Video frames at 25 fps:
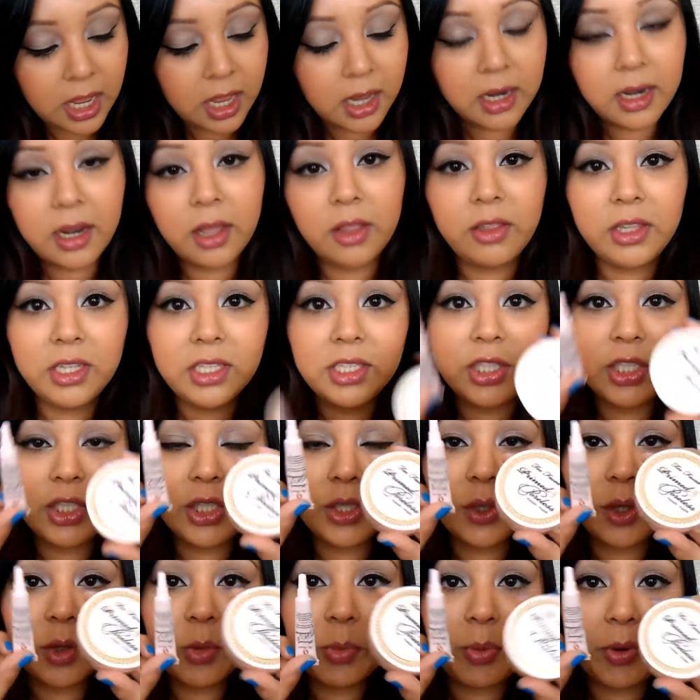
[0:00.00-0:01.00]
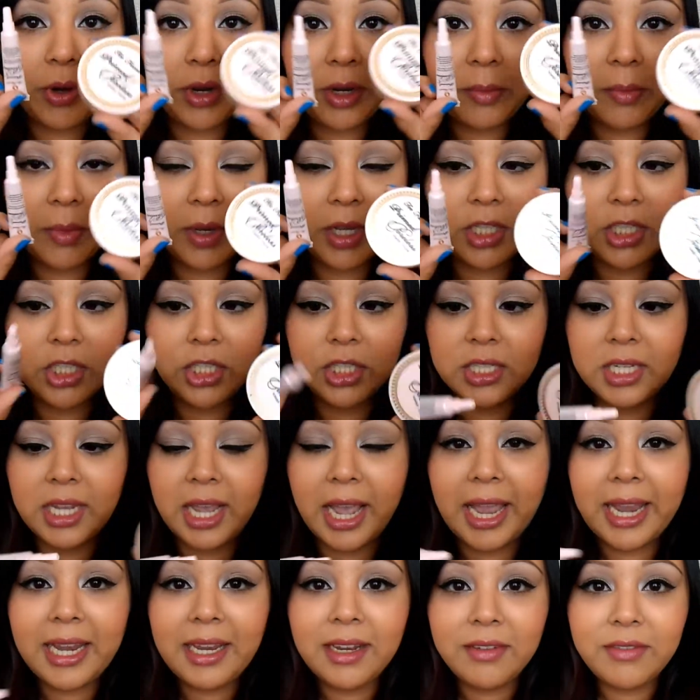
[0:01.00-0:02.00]
Now these two are pretty much
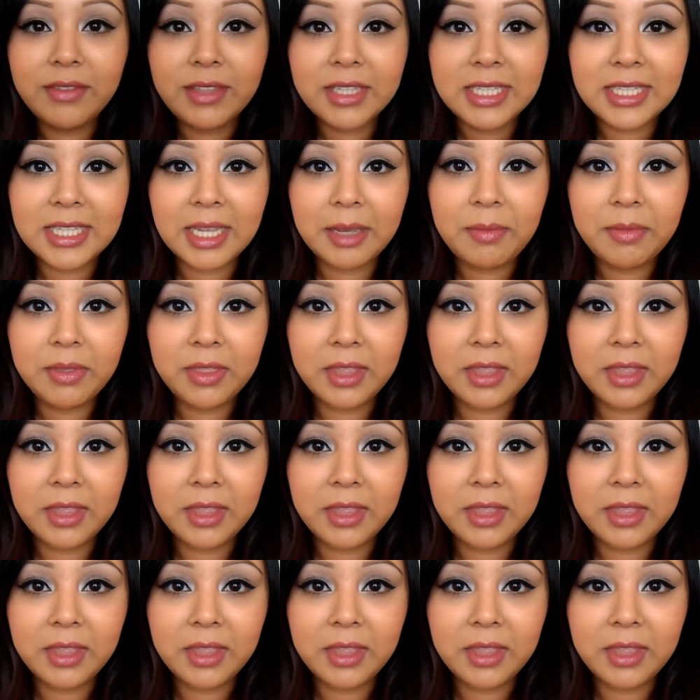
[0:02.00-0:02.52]
kind of the same